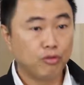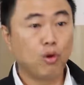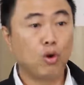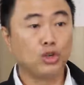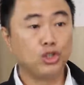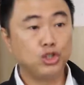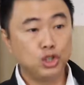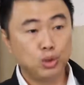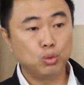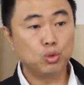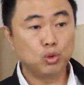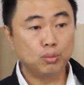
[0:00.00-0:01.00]
for
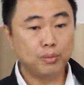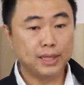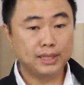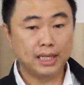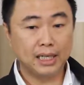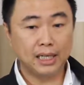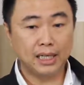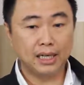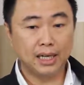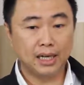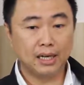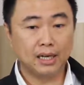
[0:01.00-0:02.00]
you to basically